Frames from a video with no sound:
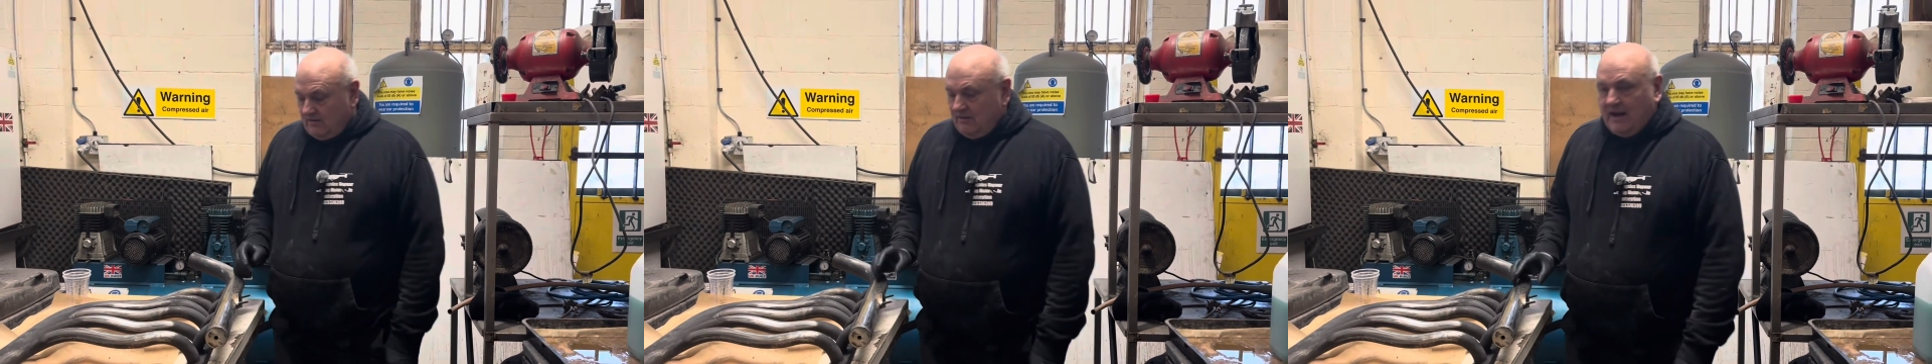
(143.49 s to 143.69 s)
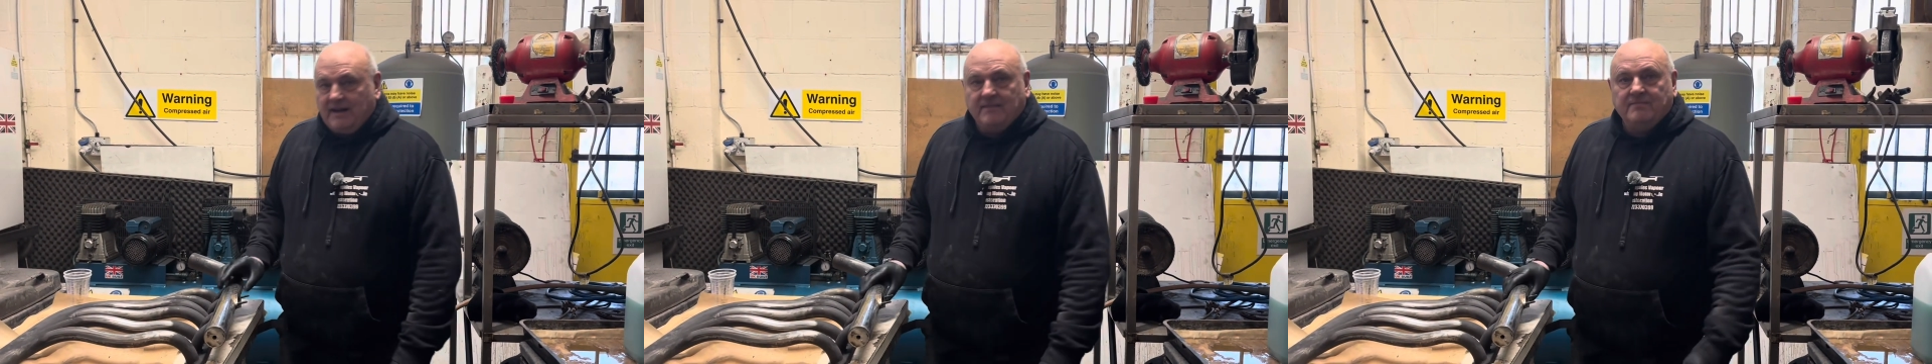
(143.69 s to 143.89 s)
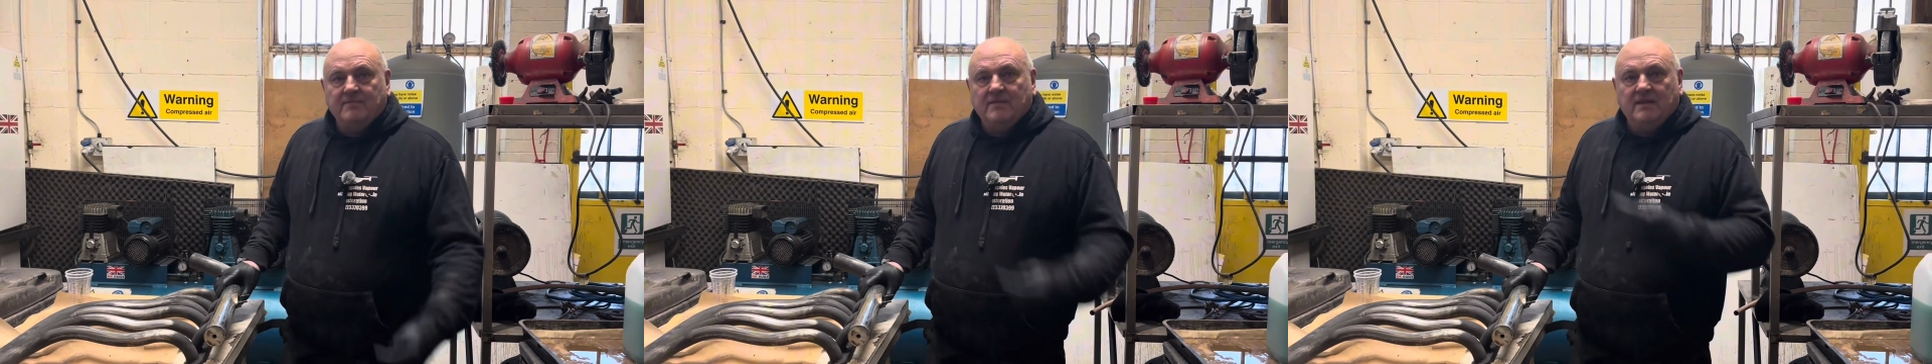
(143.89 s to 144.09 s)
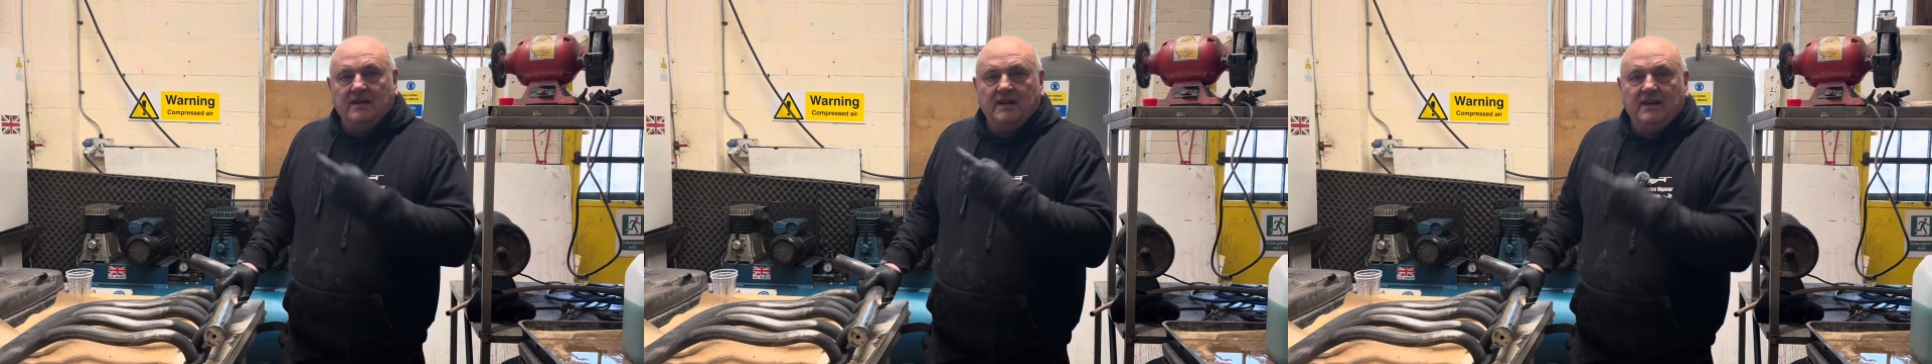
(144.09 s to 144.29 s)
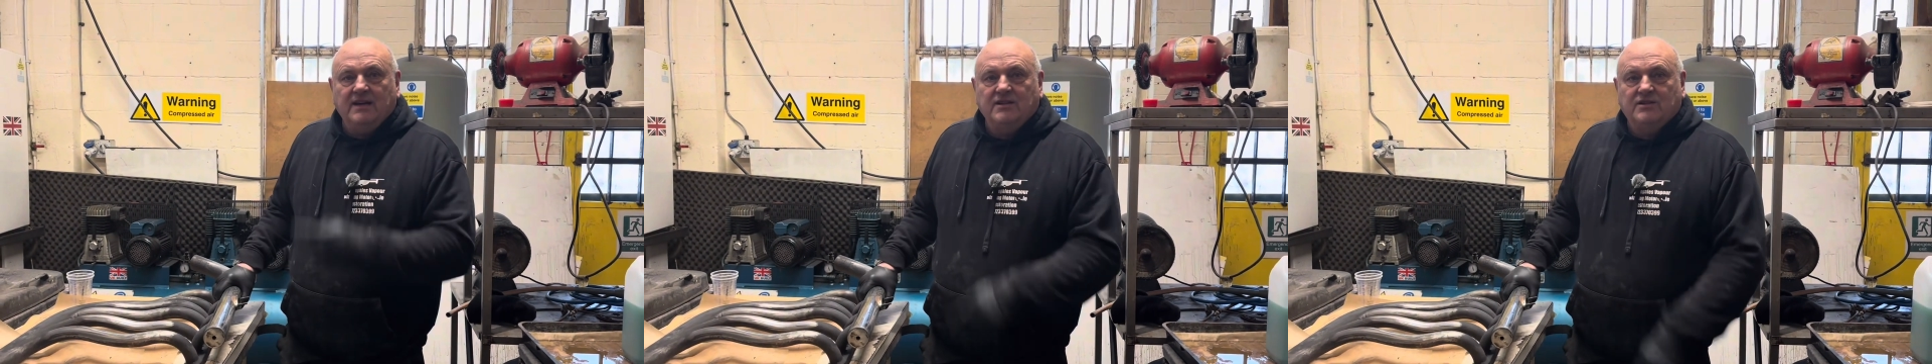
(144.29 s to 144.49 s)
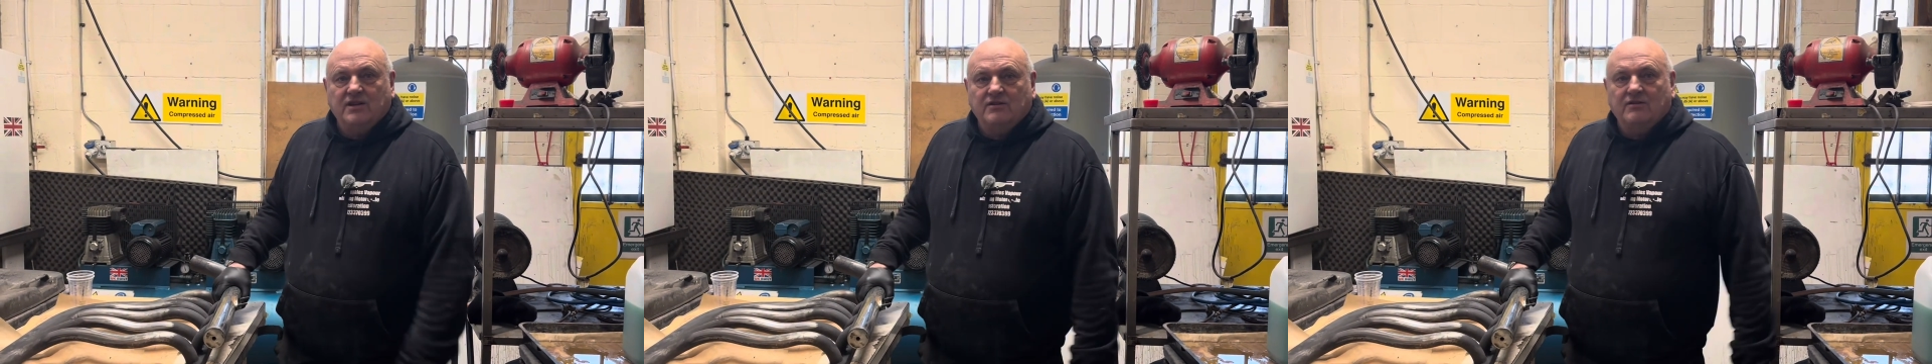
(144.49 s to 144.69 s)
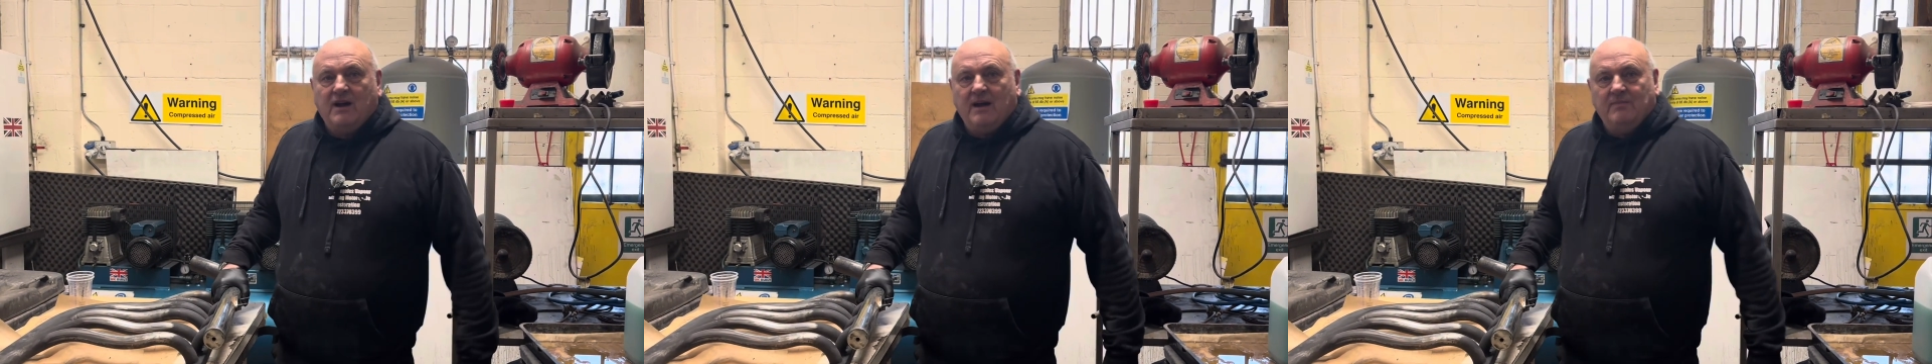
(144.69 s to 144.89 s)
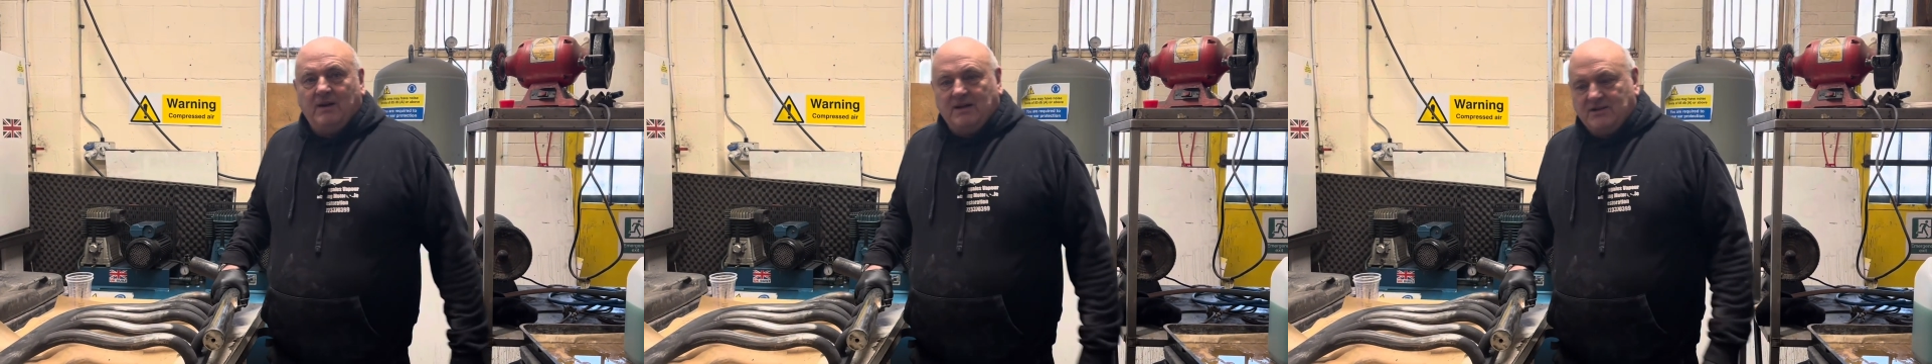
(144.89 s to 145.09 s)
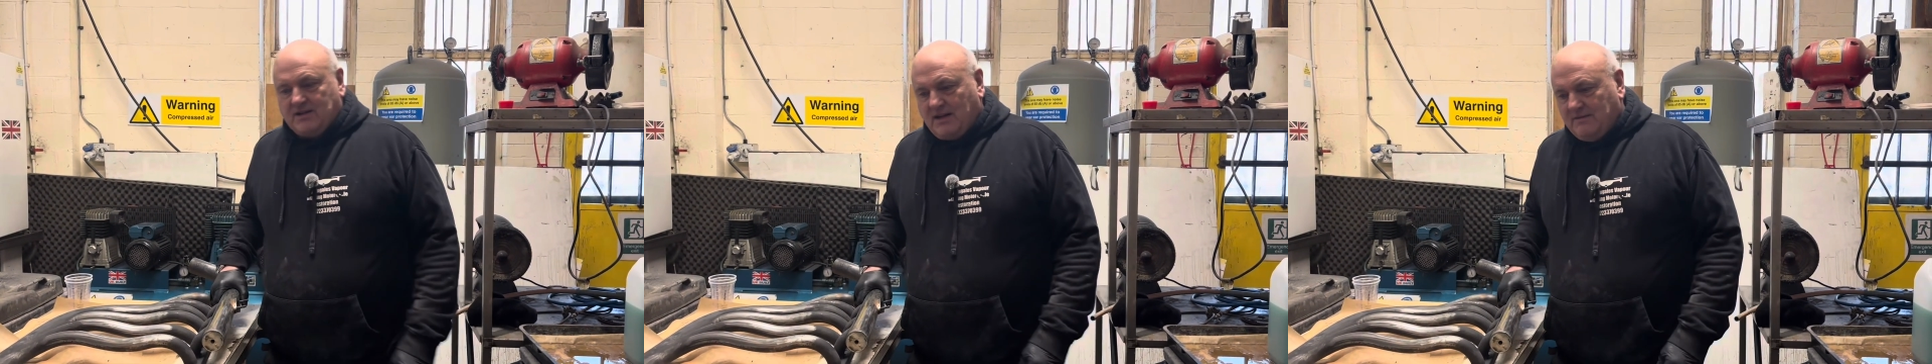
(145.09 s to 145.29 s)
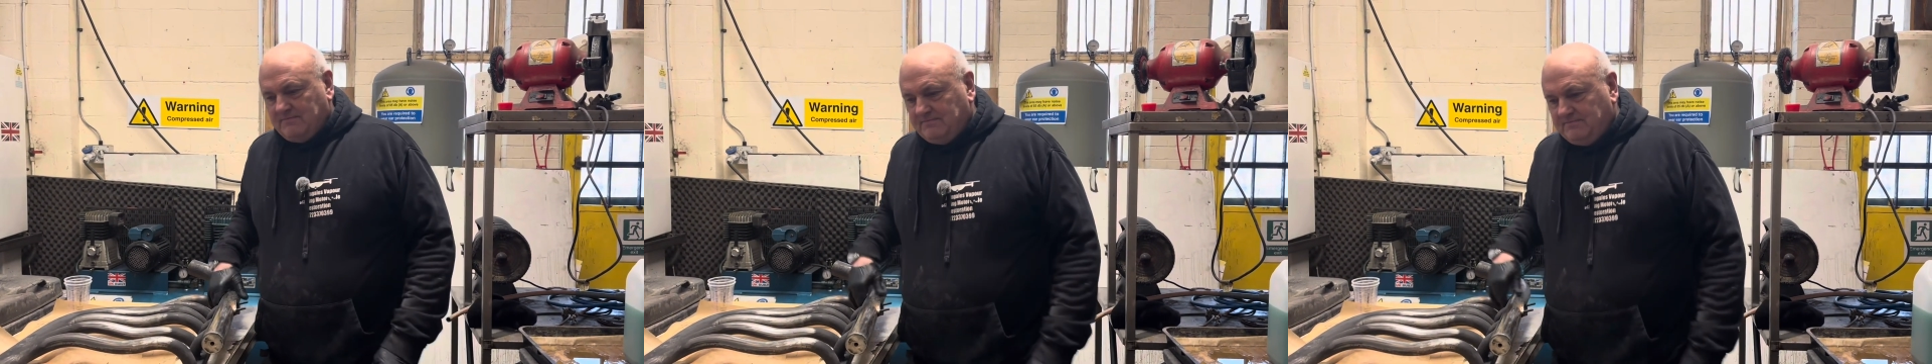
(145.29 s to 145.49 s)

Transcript: Right, into dry blaster.